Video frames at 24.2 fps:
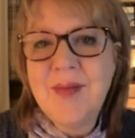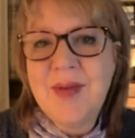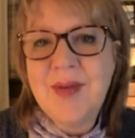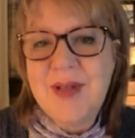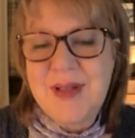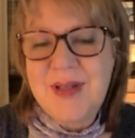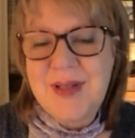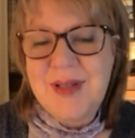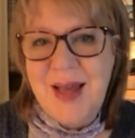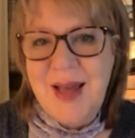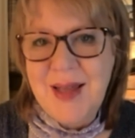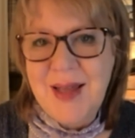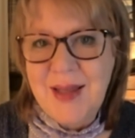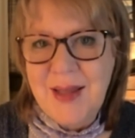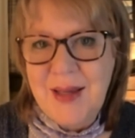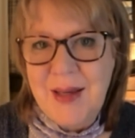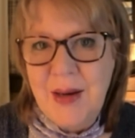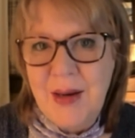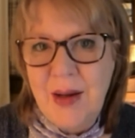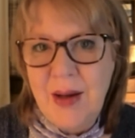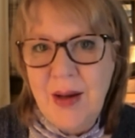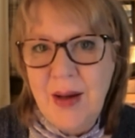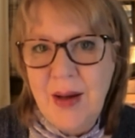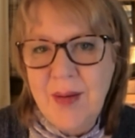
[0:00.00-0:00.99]
I'm
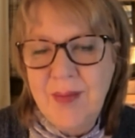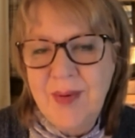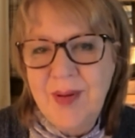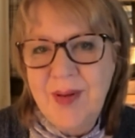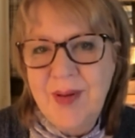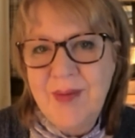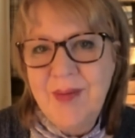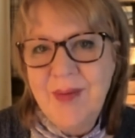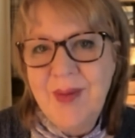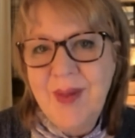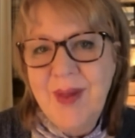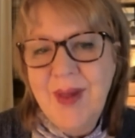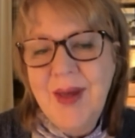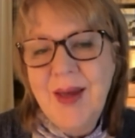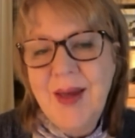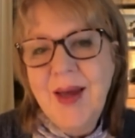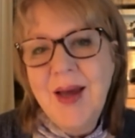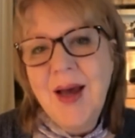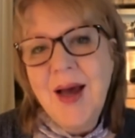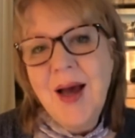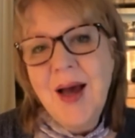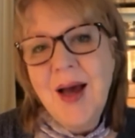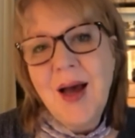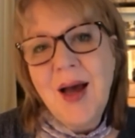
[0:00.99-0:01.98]
Sally Knopp.
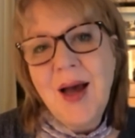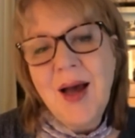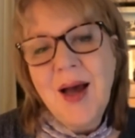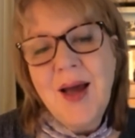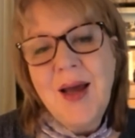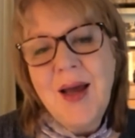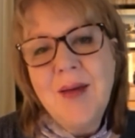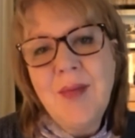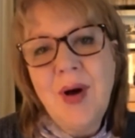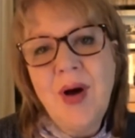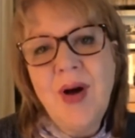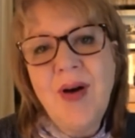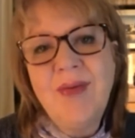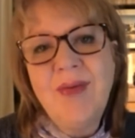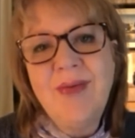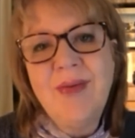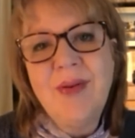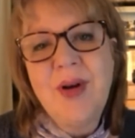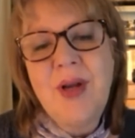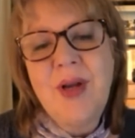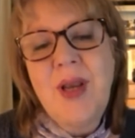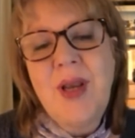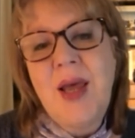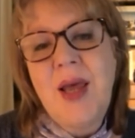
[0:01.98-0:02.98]
I am
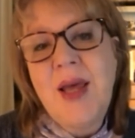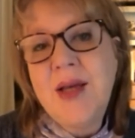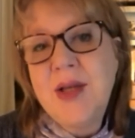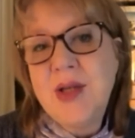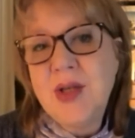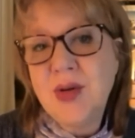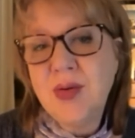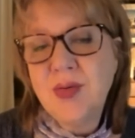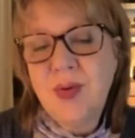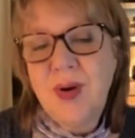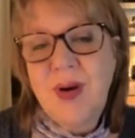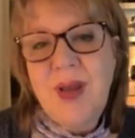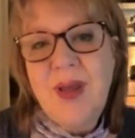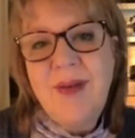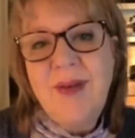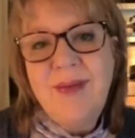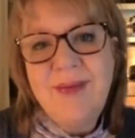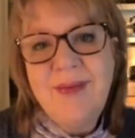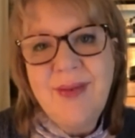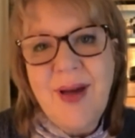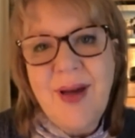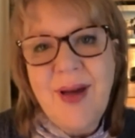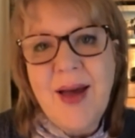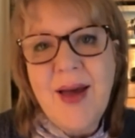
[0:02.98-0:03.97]
offering a
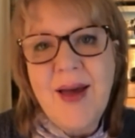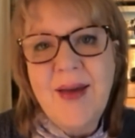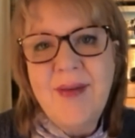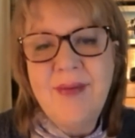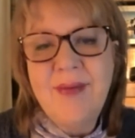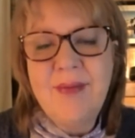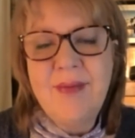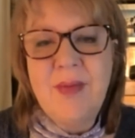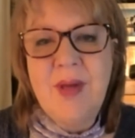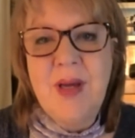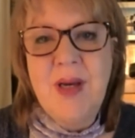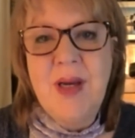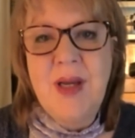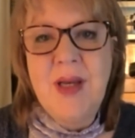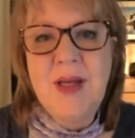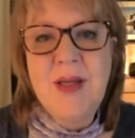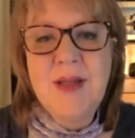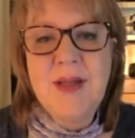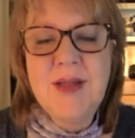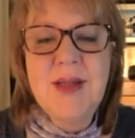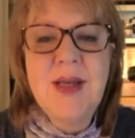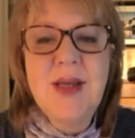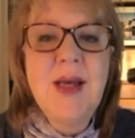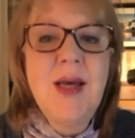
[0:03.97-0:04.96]

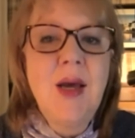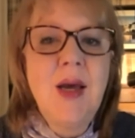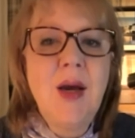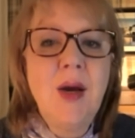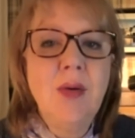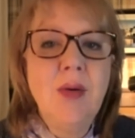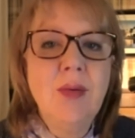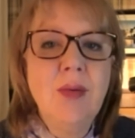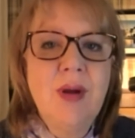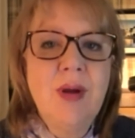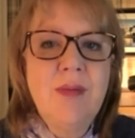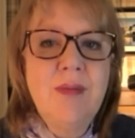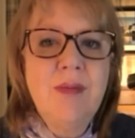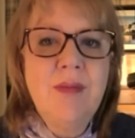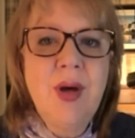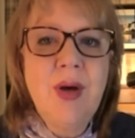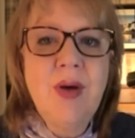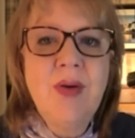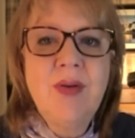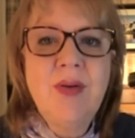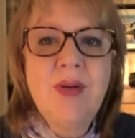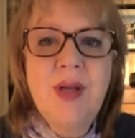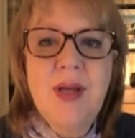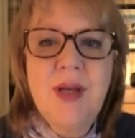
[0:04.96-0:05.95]
25-minute
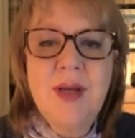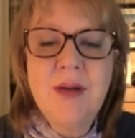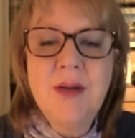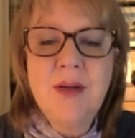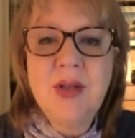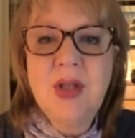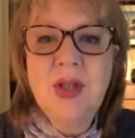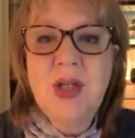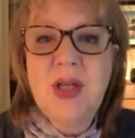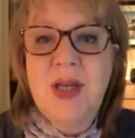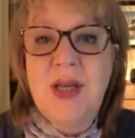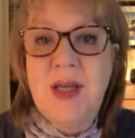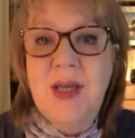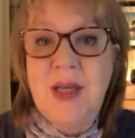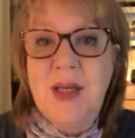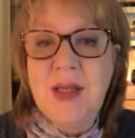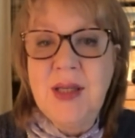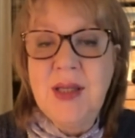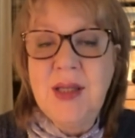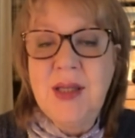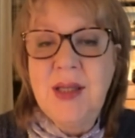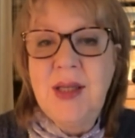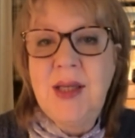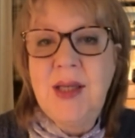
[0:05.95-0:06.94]
remote energy
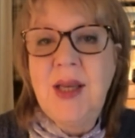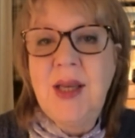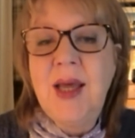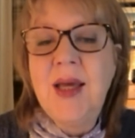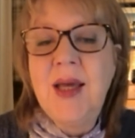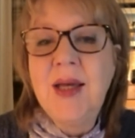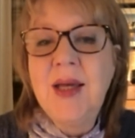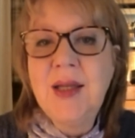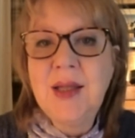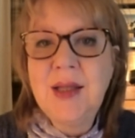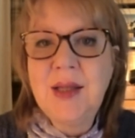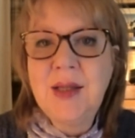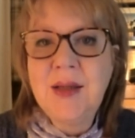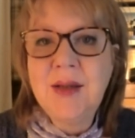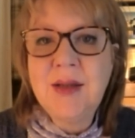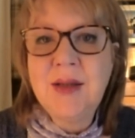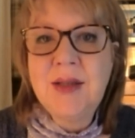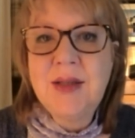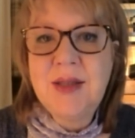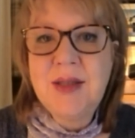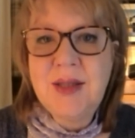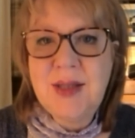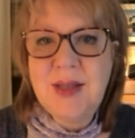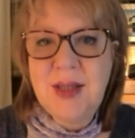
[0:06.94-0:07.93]
healing and
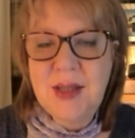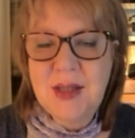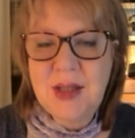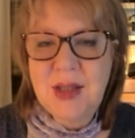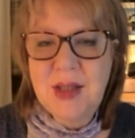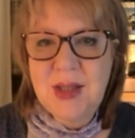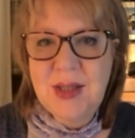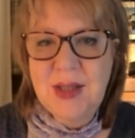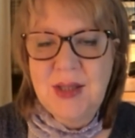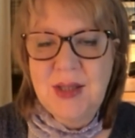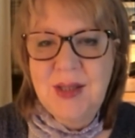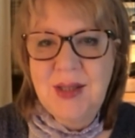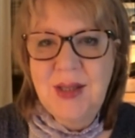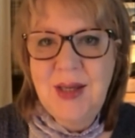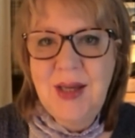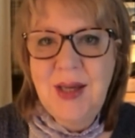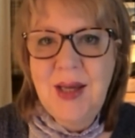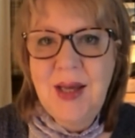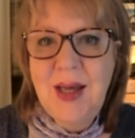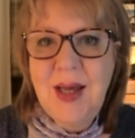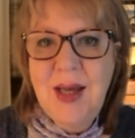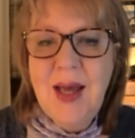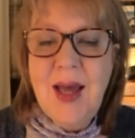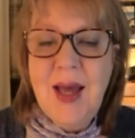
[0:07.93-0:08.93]
clearing session.
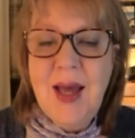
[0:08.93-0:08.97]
